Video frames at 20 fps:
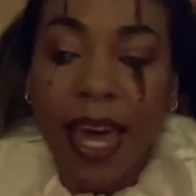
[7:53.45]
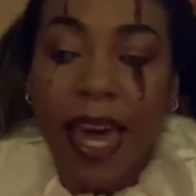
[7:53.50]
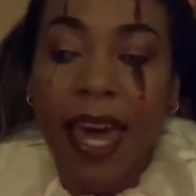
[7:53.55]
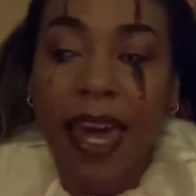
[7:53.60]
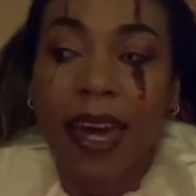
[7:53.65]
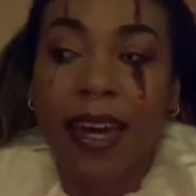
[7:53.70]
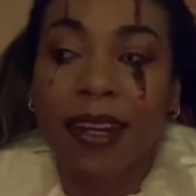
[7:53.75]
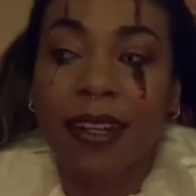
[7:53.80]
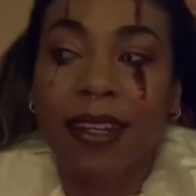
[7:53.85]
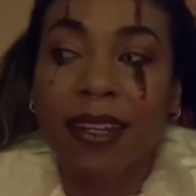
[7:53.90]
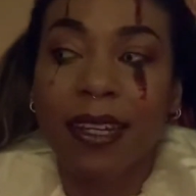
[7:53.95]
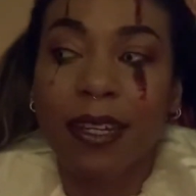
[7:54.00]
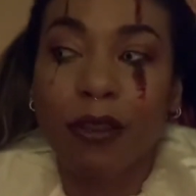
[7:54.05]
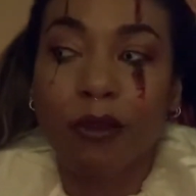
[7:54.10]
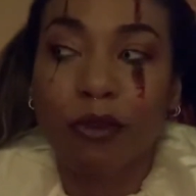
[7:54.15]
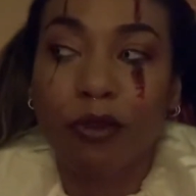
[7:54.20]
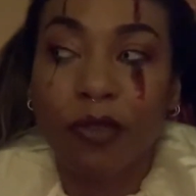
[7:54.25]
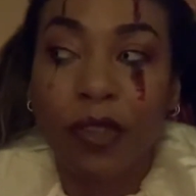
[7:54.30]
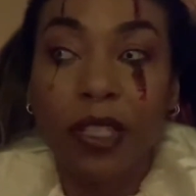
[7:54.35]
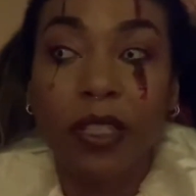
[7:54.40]
And it
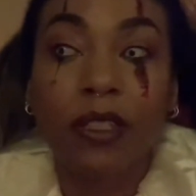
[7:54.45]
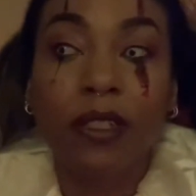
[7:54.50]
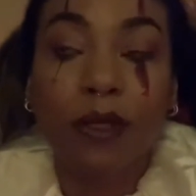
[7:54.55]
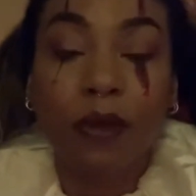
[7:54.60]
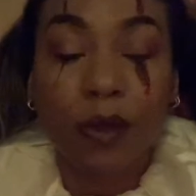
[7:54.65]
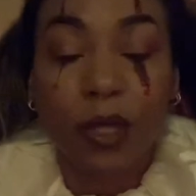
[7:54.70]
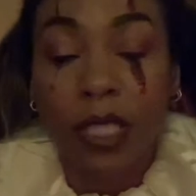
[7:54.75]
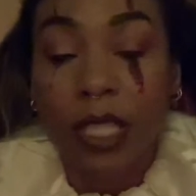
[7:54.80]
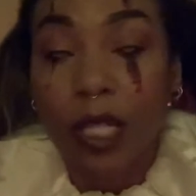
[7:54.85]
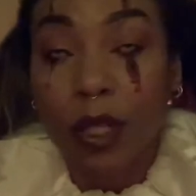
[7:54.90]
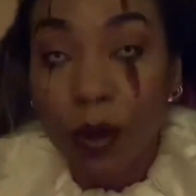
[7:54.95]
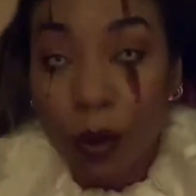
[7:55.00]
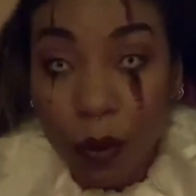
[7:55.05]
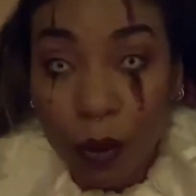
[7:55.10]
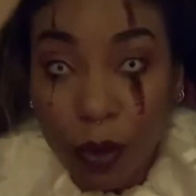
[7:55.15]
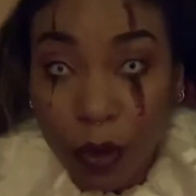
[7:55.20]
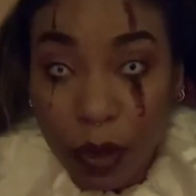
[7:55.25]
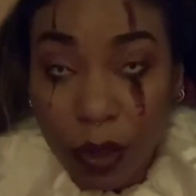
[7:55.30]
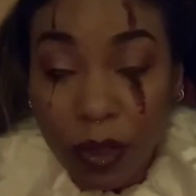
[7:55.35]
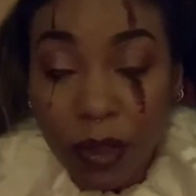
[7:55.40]
feels really
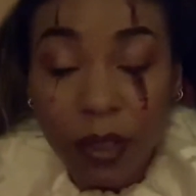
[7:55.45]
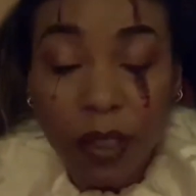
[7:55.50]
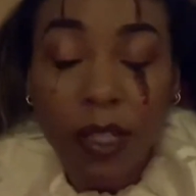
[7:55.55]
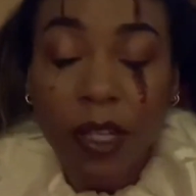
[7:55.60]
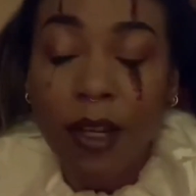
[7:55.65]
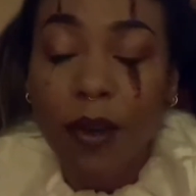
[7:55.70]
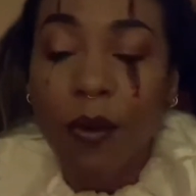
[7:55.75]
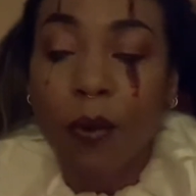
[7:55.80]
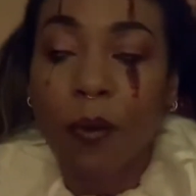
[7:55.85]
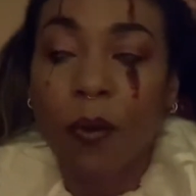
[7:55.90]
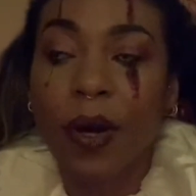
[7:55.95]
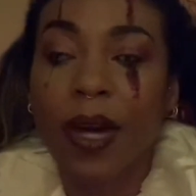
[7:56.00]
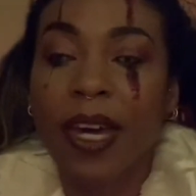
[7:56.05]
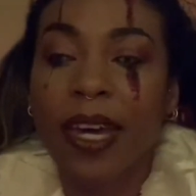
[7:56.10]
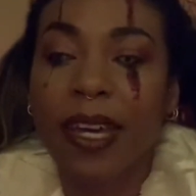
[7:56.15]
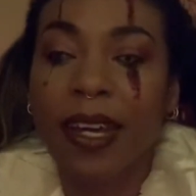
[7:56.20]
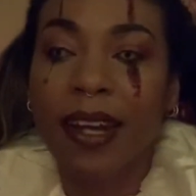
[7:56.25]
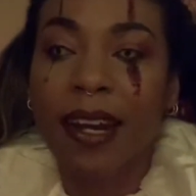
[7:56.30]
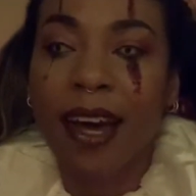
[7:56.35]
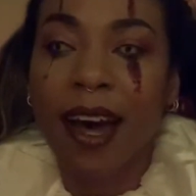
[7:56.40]
cool
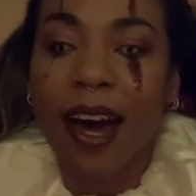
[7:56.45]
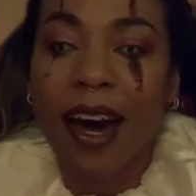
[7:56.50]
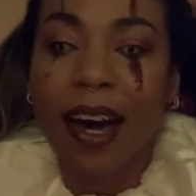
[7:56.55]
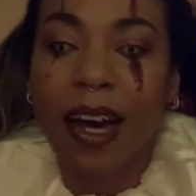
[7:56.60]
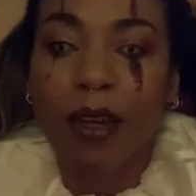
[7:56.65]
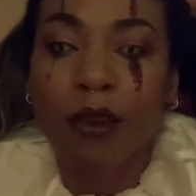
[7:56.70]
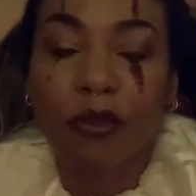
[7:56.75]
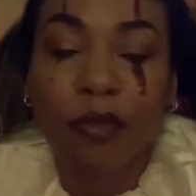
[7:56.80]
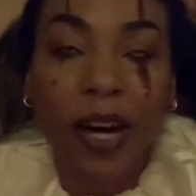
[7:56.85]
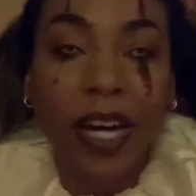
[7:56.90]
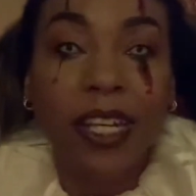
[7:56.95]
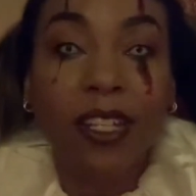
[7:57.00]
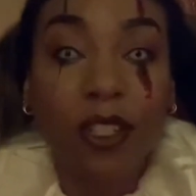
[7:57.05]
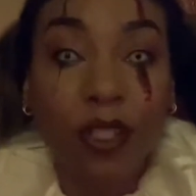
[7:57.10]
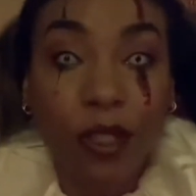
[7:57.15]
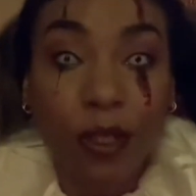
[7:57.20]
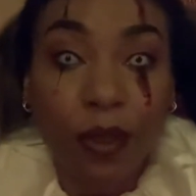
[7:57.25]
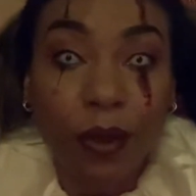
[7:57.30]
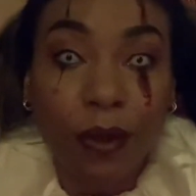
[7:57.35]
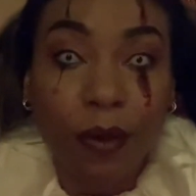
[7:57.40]
when I find
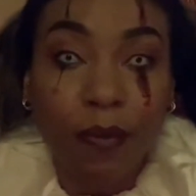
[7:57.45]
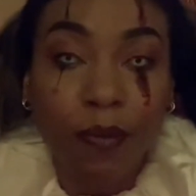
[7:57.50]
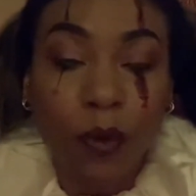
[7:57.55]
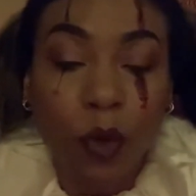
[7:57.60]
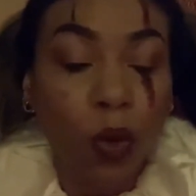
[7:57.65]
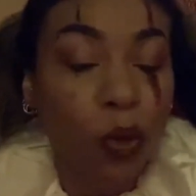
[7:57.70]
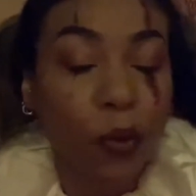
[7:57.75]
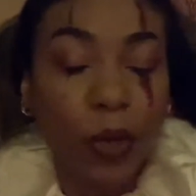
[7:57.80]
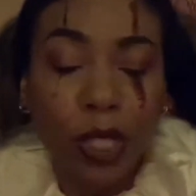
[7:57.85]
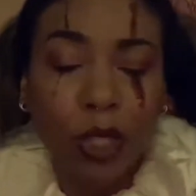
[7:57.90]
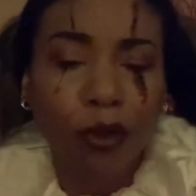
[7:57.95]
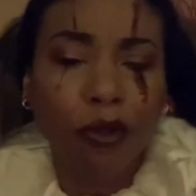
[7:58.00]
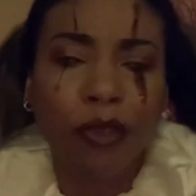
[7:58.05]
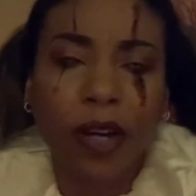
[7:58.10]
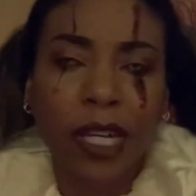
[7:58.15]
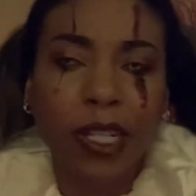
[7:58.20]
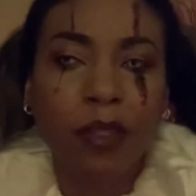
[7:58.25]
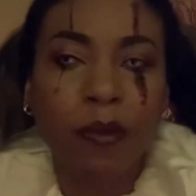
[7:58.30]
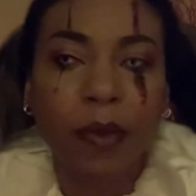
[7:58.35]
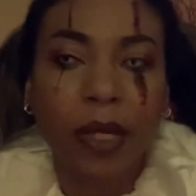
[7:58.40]
you or when you
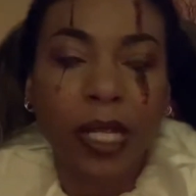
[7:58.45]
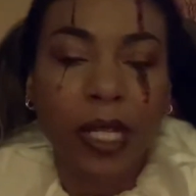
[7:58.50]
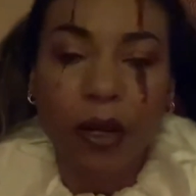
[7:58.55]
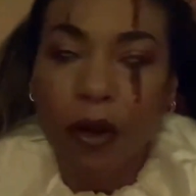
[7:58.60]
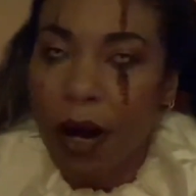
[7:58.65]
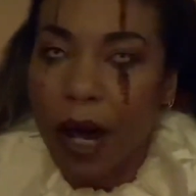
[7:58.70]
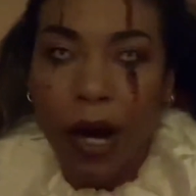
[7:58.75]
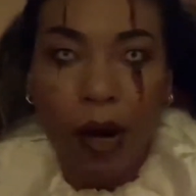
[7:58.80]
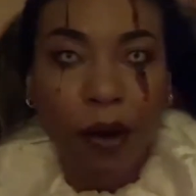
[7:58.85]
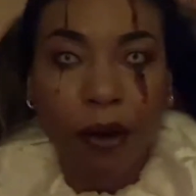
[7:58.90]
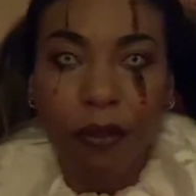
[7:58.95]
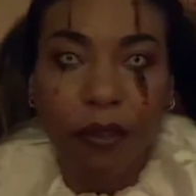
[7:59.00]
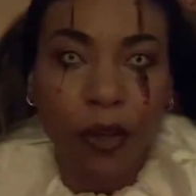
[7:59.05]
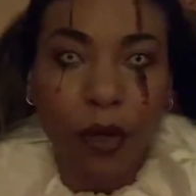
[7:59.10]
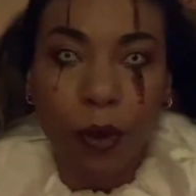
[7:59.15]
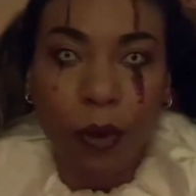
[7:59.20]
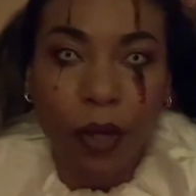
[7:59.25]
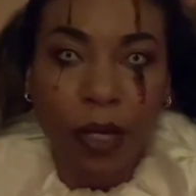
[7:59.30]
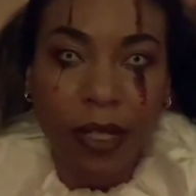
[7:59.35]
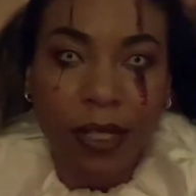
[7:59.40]
find me or however
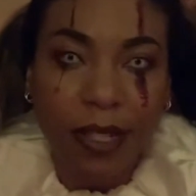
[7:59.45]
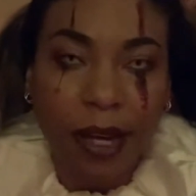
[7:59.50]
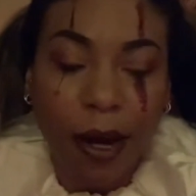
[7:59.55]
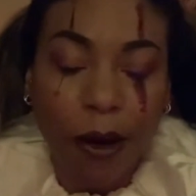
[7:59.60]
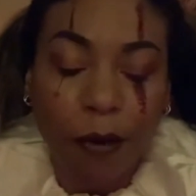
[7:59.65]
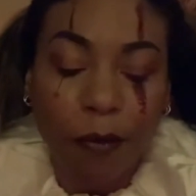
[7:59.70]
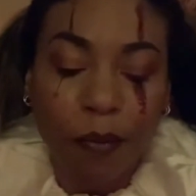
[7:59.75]
it works out.